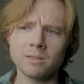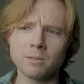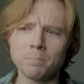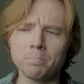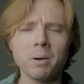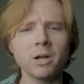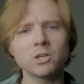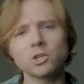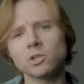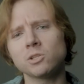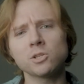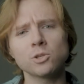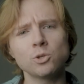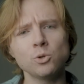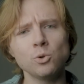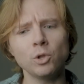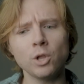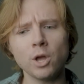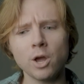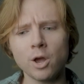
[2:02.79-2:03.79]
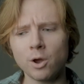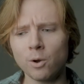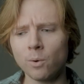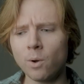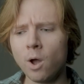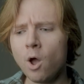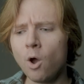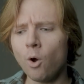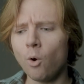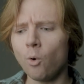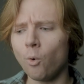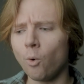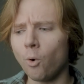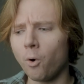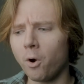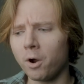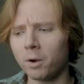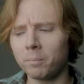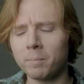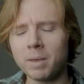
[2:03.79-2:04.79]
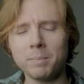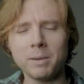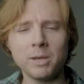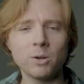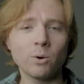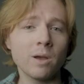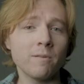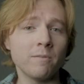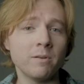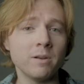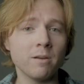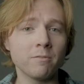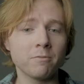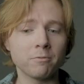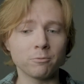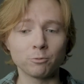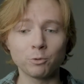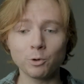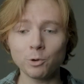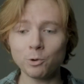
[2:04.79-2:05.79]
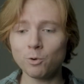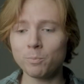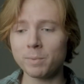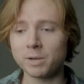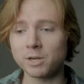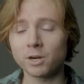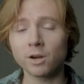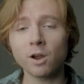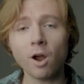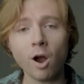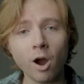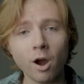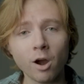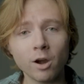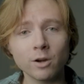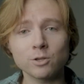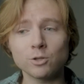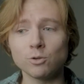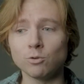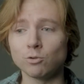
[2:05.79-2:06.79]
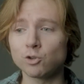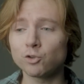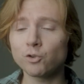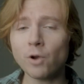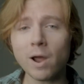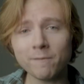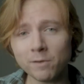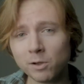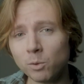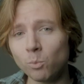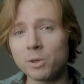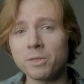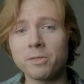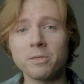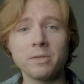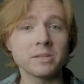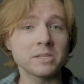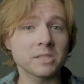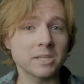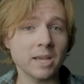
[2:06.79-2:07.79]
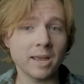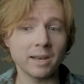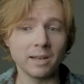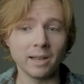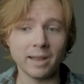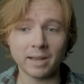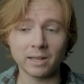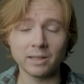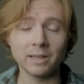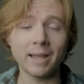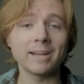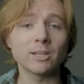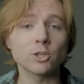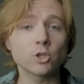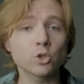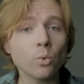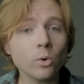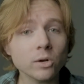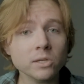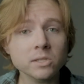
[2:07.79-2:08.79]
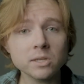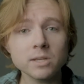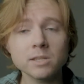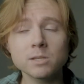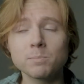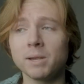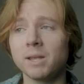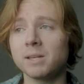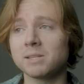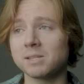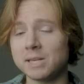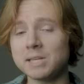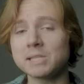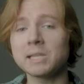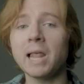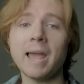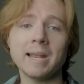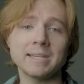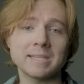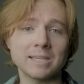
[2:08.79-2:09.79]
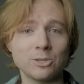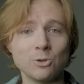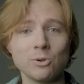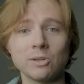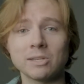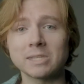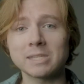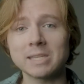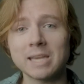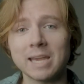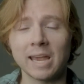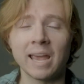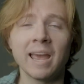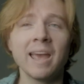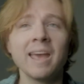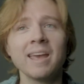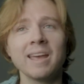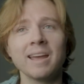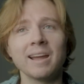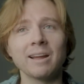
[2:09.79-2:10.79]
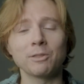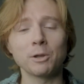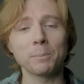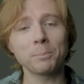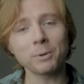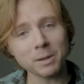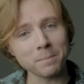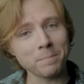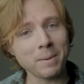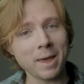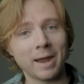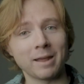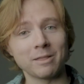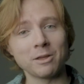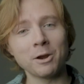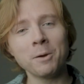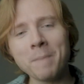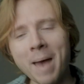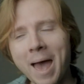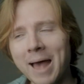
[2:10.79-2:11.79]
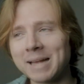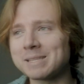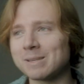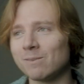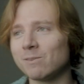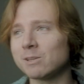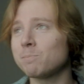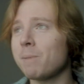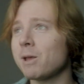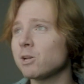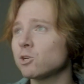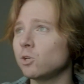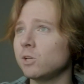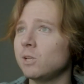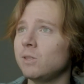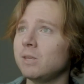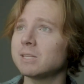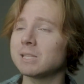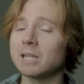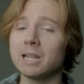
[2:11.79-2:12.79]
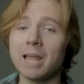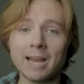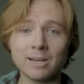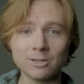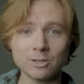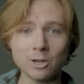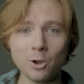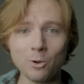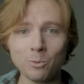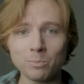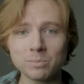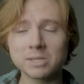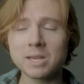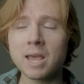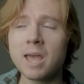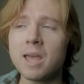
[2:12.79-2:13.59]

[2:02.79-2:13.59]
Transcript: the budget's too low, or maybe you don't have enough room in your car to travel with the said light sources, because these lights, as you can see, they're pretty big, they're massive, especially these light domes.